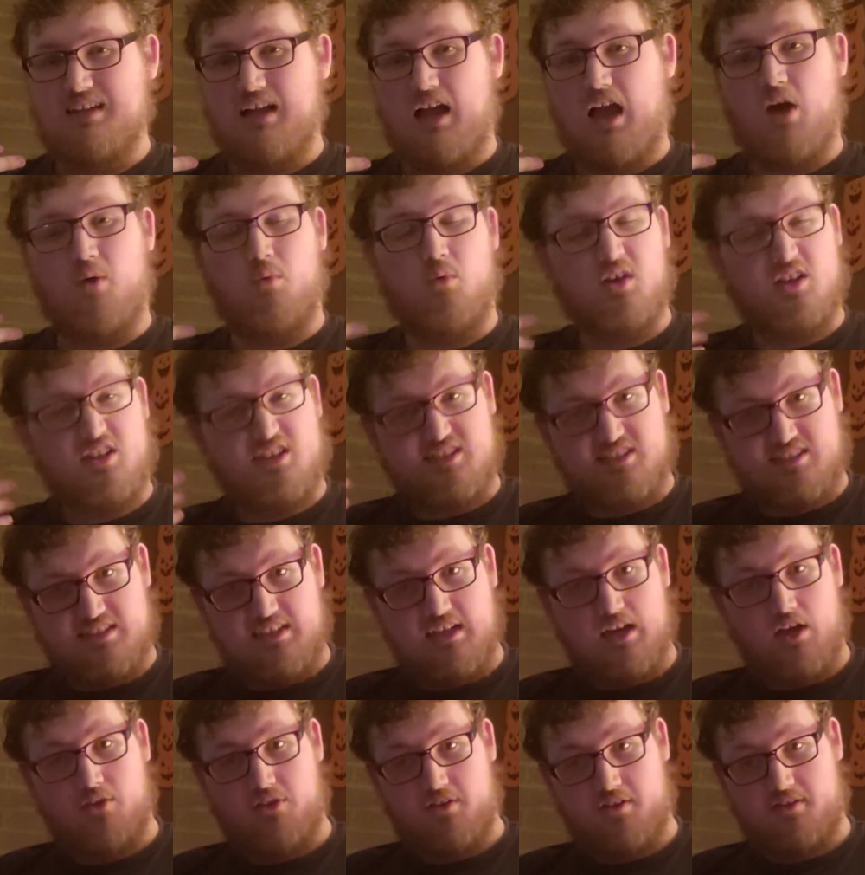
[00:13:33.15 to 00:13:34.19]
I want to see
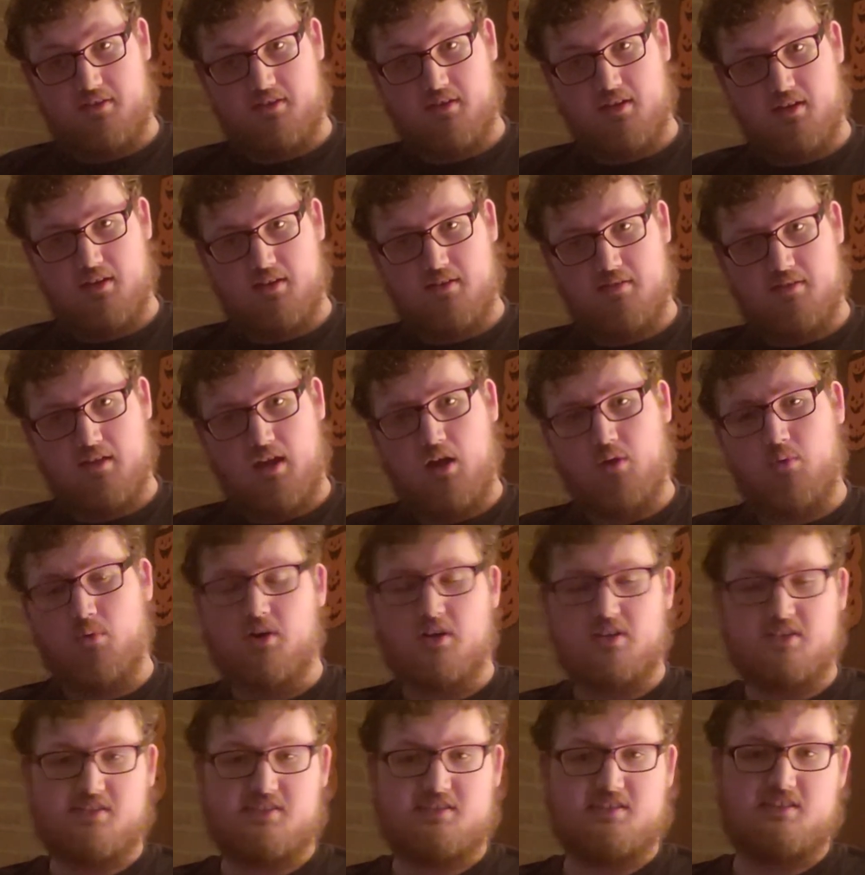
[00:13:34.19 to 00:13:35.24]
how this does. I
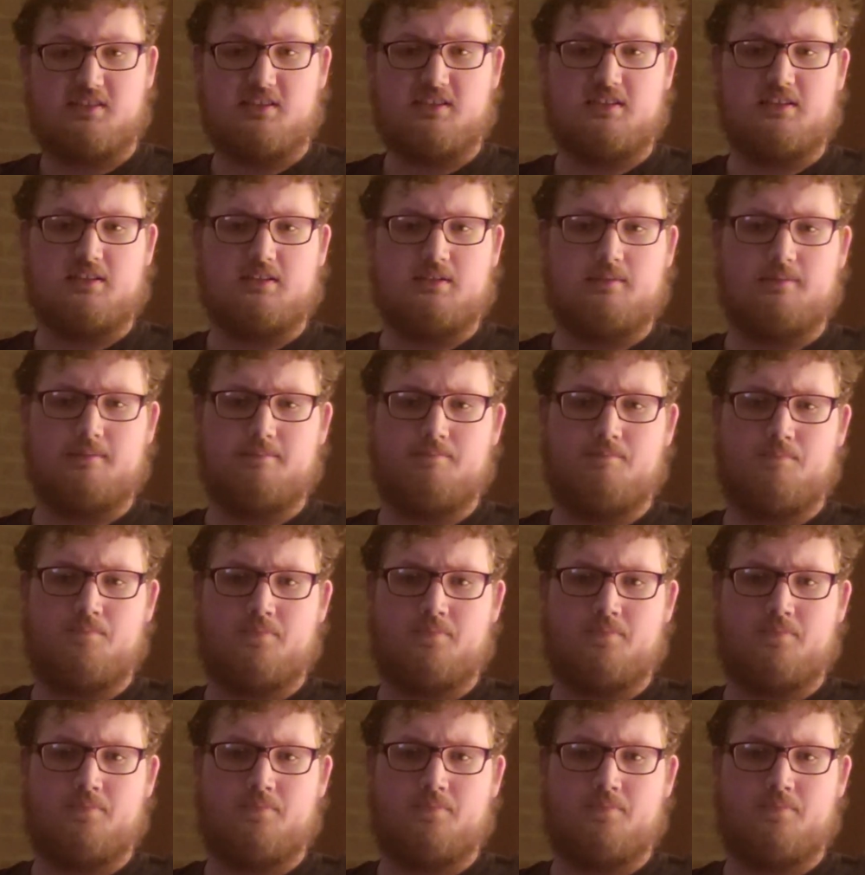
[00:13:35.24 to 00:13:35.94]
want to see